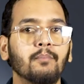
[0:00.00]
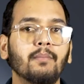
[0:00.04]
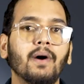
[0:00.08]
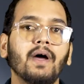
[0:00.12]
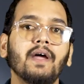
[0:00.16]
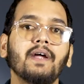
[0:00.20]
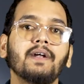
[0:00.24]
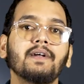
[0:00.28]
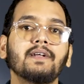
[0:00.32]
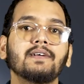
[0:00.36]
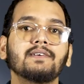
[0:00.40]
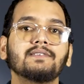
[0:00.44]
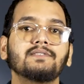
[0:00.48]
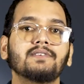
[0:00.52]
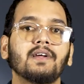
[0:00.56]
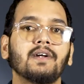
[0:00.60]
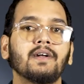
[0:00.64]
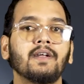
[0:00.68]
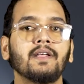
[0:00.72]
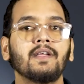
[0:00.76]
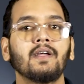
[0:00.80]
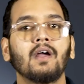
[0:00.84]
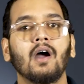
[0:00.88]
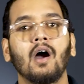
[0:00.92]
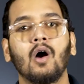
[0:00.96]
By
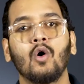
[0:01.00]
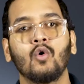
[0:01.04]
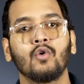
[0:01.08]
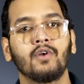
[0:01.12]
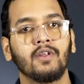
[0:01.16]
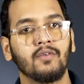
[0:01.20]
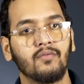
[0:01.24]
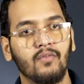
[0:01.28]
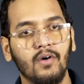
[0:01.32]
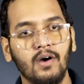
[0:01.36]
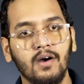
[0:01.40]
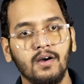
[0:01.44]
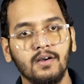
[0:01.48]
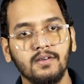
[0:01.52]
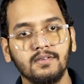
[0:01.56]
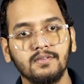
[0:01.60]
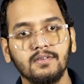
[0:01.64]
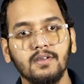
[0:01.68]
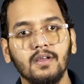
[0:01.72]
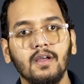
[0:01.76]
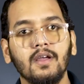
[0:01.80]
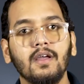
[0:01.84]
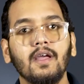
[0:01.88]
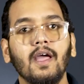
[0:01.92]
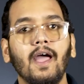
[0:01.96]
understanding how it
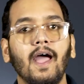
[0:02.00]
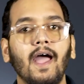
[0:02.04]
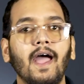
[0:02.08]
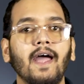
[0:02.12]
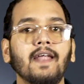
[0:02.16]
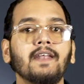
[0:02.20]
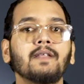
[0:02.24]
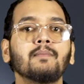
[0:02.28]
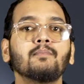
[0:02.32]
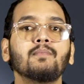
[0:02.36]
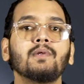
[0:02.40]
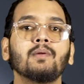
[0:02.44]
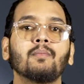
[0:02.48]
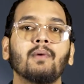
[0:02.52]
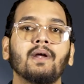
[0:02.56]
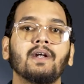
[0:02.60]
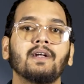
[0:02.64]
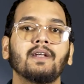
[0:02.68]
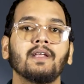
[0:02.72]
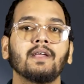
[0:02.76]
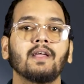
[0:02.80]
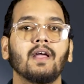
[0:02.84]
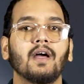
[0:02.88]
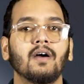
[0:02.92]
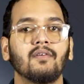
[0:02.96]
works and
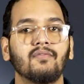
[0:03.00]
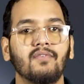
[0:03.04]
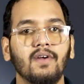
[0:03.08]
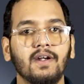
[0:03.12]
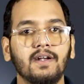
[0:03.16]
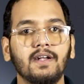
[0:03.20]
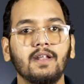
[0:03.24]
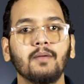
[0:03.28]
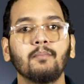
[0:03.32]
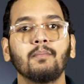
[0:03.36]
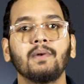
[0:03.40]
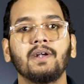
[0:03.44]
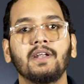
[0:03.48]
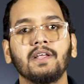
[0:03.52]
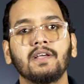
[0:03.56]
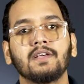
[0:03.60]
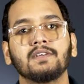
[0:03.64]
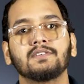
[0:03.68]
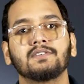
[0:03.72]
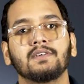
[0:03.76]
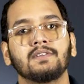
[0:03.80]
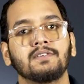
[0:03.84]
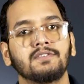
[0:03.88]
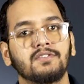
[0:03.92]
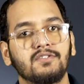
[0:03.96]
implementing effective
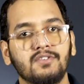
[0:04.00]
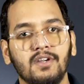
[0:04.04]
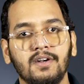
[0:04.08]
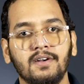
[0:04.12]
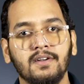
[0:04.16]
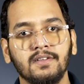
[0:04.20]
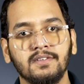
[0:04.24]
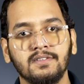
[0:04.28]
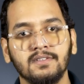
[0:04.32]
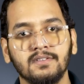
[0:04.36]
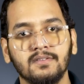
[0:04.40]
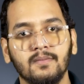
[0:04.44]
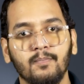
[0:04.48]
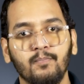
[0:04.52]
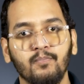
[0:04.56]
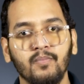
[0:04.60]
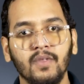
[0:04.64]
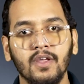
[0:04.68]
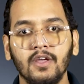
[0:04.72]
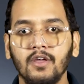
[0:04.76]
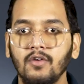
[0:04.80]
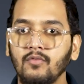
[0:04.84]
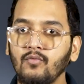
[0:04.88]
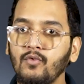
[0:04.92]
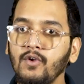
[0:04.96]
mitigation strategies,
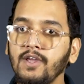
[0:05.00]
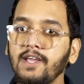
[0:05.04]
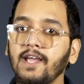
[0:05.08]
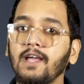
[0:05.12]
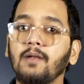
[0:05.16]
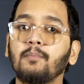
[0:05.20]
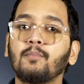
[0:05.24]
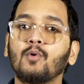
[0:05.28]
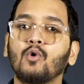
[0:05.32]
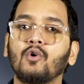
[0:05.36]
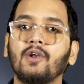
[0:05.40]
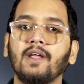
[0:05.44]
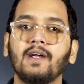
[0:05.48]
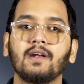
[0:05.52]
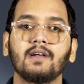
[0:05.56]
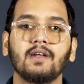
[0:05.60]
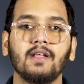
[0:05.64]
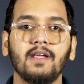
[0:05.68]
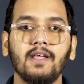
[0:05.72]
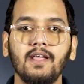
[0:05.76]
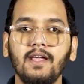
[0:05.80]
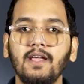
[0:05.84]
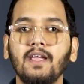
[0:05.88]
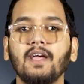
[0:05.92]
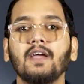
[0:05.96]
we can
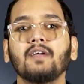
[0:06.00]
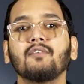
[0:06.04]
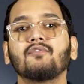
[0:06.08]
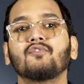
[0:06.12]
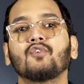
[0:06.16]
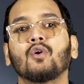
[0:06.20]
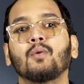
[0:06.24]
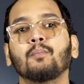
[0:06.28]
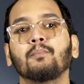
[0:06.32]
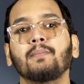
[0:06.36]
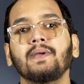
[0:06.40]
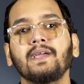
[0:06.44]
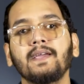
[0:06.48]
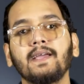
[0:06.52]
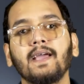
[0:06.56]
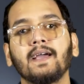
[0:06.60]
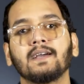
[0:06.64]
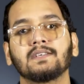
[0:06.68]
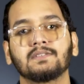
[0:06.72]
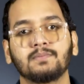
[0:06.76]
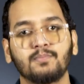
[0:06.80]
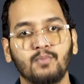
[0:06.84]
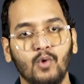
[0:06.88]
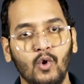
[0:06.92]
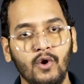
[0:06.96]
protect AI from being
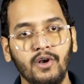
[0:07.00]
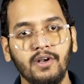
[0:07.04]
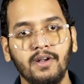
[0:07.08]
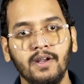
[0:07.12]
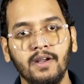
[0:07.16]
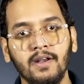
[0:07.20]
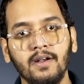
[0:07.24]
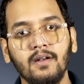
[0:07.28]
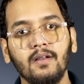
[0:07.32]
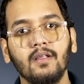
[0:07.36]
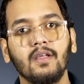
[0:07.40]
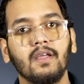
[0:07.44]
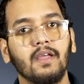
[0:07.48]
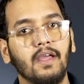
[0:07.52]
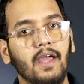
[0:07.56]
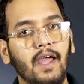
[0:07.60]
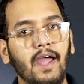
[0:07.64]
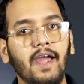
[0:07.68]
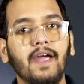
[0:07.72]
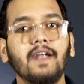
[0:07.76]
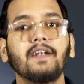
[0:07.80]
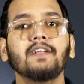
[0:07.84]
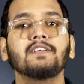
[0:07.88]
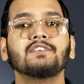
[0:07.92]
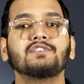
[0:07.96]
exploited
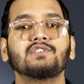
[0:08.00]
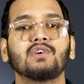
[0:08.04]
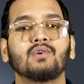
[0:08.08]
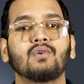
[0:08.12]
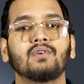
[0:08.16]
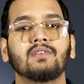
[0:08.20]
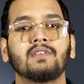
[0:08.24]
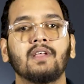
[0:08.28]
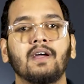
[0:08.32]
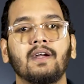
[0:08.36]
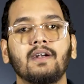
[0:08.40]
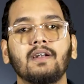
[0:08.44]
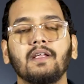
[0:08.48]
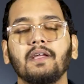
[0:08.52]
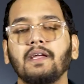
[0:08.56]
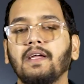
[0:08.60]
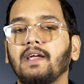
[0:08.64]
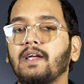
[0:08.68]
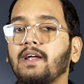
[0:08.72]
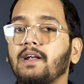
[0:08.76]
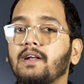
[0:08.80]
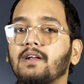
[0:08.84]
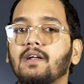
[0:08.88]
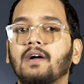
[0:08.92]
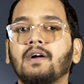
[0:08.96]
and ensure that
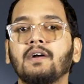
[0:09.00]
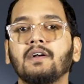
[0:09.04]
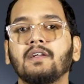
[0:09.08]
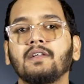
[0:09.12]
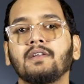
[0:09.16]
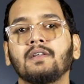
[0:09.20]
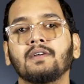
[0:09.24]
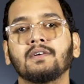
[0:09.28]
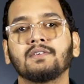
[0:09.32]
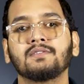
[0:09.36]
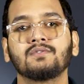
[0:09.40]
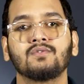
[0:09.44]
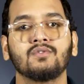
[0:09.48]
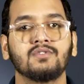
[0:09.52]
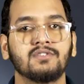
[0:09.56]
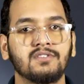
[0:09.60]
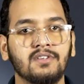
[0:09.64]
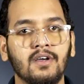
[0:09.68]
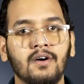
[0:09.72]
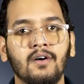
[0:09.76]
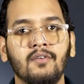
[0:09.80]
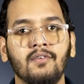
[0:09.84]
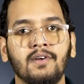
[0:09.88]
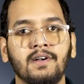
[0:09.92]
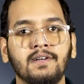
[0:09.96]
it continues to
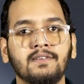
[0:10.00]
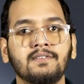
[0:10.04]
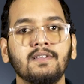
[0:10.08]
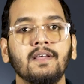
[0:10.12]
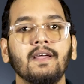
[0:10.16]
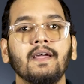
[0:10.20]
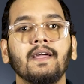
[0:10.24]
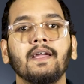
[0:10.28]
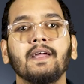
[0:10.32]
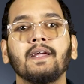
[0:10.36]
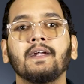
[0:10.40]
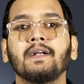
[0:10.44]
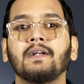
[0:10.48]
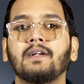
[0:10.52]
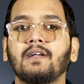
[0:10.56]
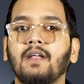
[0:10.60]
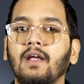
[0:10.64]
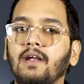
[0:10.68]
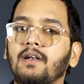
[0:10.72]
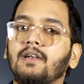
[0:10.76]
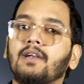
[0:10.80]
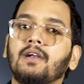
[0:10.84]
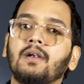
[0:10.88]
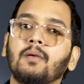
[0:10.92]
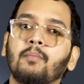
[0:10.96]
serve its
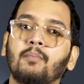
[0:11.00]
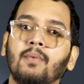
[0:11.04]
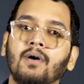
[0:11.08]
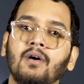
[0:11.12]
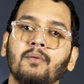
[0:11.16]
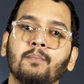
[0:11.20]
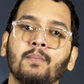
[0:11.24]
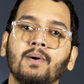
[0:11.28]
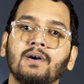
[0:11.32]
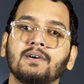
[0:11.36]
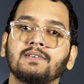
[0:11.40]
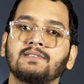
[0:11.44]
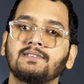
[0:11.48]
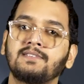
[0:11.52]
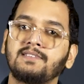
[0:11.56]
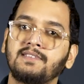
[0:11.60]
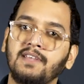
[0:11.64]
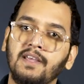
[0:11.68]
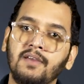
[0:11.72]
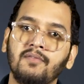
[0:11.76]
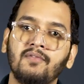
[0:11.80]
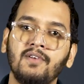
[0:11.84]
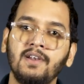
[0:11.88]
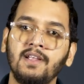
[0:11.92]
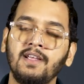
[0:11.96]
intended purpose
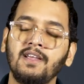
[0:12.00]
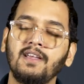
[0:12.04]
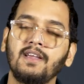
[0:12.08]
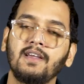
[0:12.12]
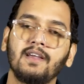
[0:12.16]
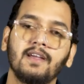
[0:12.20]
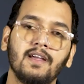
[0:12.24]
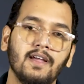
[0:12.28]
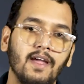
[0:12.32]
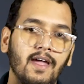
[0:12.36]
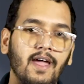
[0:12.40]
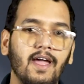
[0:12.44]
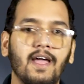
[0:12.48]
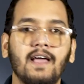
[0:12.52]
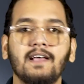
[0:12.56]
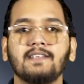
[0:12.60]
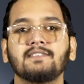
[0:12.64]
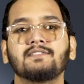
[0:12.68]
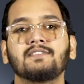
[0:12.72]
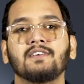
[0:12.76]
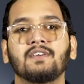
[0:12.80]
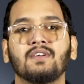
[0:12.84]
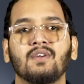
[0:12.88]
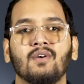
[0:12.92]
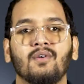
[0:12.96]
safely
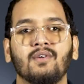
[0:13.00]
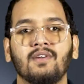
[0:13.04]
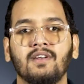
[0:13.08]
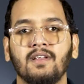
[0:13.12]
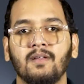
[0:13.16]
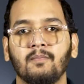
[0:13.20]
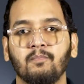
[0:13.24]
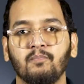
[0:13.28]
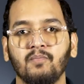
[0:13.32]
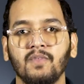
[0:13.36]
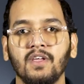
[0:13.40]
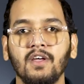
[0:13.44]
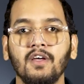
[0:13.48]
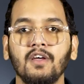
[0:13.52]
and securely.